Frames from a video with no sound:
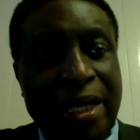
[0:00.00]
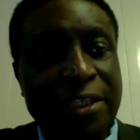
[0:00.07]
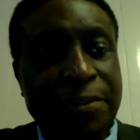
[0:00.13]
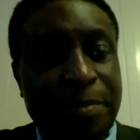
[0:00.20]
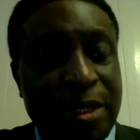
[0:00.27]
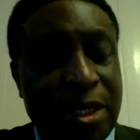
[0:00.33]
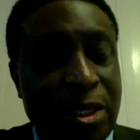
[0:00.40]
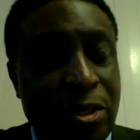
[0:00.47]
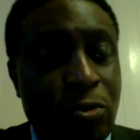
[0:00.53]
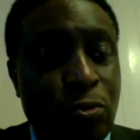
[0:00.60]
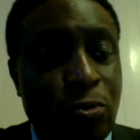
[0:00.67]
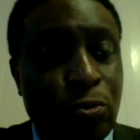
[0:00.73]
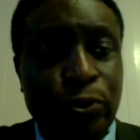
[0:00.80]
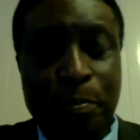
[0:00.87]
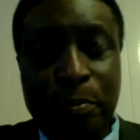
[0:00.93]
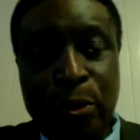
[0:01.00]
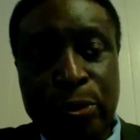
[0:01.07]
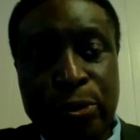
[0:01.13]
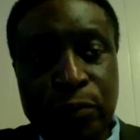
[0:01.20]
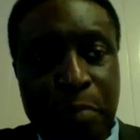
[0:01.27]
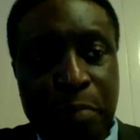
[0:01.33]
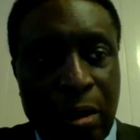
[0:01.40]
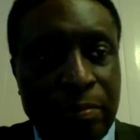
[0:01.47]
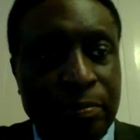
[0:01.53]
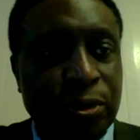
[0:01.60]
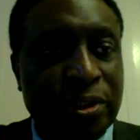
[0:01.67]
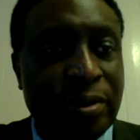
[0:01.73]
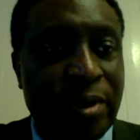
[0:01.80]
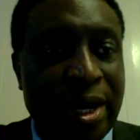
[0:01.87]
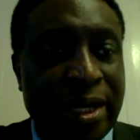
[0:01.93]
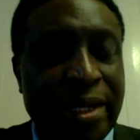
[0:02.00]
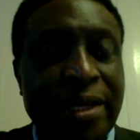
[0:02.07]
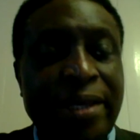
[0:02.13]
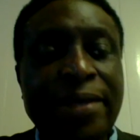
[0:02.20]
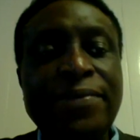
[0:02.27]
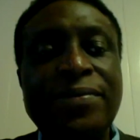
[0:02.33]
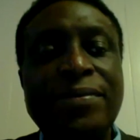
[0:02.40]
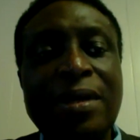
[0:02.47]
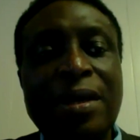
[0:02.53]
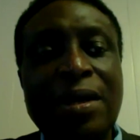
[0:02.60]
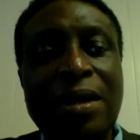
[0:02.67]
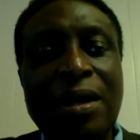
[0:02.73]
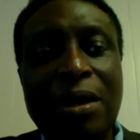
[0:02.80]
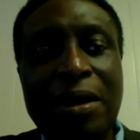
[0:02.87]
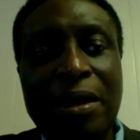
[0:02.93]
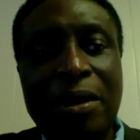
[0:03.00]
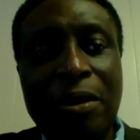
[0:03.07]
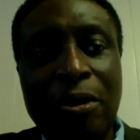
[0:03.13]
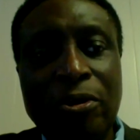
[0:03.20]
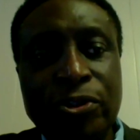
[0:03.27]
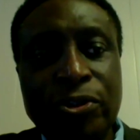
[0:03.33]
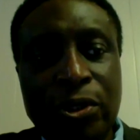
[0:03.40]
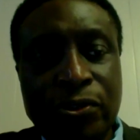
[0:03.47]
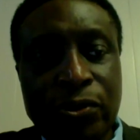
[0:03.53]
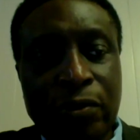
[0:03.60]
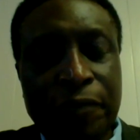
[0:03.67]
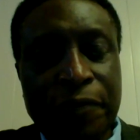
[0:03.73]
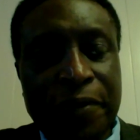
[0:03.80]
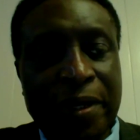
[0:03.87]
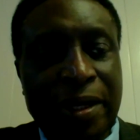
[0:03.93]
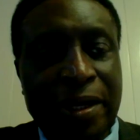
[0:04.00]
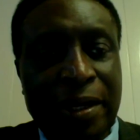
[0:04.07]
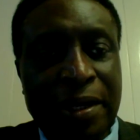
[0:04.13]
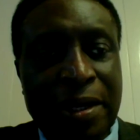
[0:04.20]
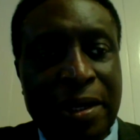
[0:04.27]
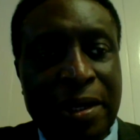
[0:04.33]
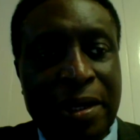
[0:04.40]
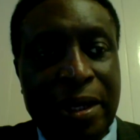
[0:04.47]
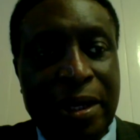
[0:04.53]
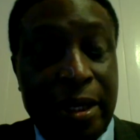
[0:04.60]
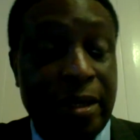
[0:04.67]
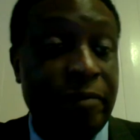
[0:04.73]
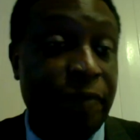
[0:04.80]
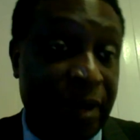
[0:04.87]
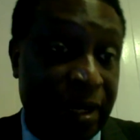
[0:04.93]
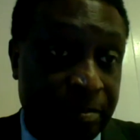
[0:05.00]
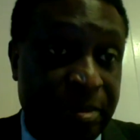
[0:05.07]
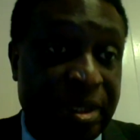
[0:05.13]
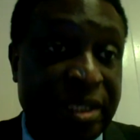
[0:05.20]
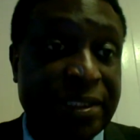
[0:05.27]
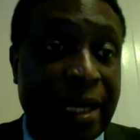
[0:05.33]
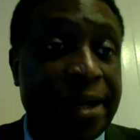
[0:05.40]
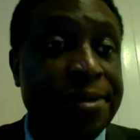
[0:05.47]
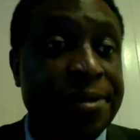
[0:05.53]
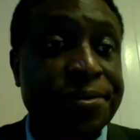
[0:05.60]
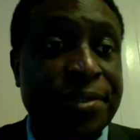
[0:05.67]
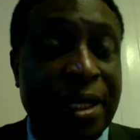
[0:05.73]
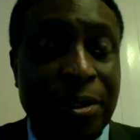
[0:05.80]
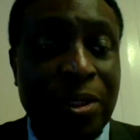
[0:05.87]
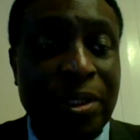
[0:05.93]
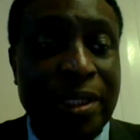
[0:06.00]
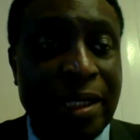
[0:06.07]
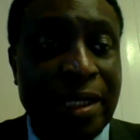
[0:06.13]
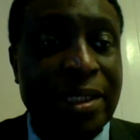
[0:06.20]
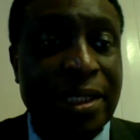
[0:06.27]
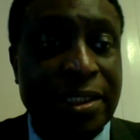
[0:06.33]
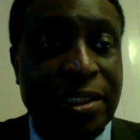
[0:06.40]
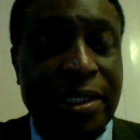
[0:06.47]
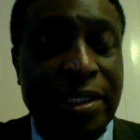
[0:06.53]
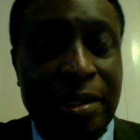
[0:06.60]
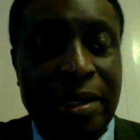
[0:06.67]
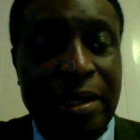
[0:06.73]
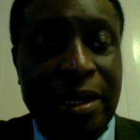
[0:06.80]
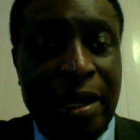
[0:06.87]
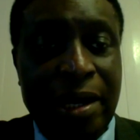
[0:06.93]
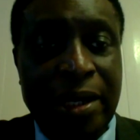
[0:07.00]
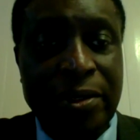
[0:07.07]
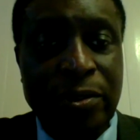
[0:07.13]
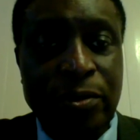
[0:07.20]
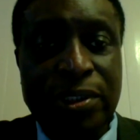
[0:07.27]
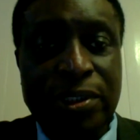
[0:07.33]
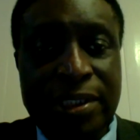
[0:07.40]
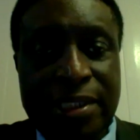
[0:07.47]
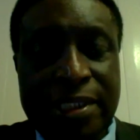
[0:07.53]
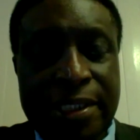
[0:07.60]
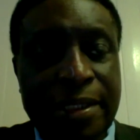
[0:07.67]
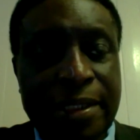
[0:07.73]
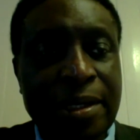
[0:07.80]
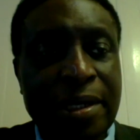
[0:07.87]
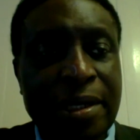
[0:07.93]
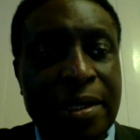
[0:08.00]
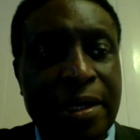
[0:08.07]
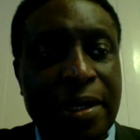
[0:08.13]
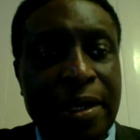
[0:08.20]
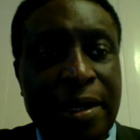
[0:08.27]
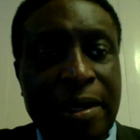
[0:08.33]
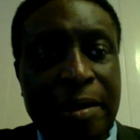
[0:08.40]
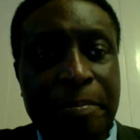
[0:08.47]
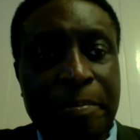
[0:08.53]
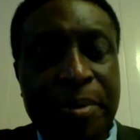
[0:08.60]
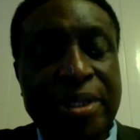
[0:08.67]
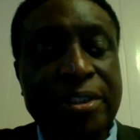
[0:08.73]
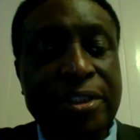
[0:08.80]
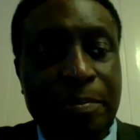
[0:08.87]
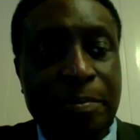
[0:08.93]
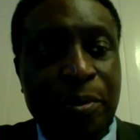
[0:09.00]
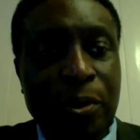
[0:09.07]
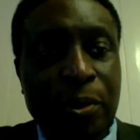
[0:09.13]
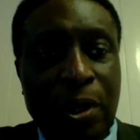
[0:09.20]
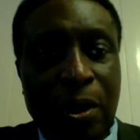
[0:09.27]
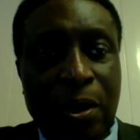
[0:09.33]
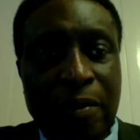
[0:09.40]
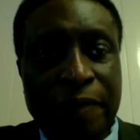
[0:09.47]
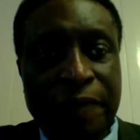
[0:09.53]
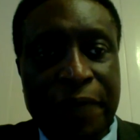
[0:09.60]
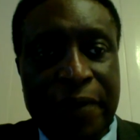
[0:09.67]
being used to produce bombs, grenades, all sorts of, in fact, missiles and all that, that are using the principle of